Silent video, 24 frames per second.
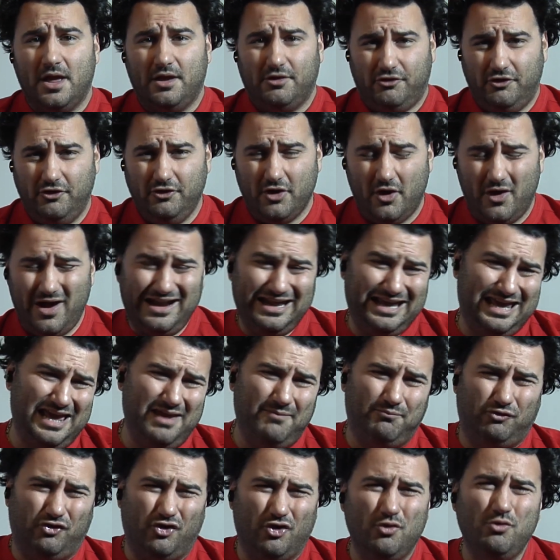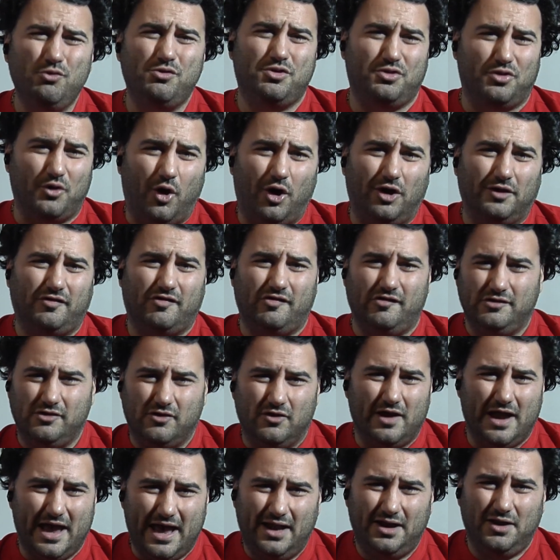Do you know how to keep two thoughts in
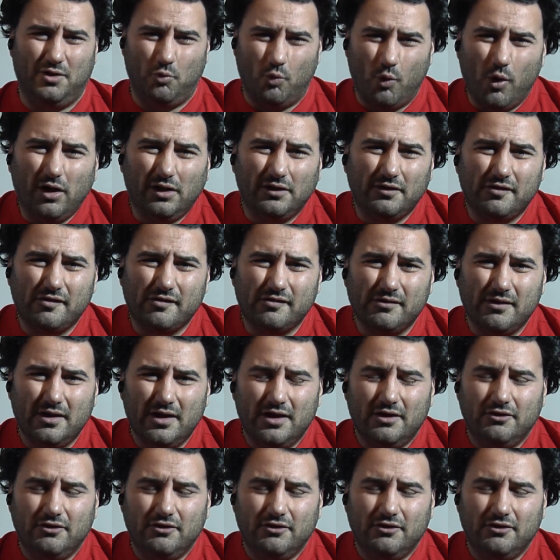your head at once?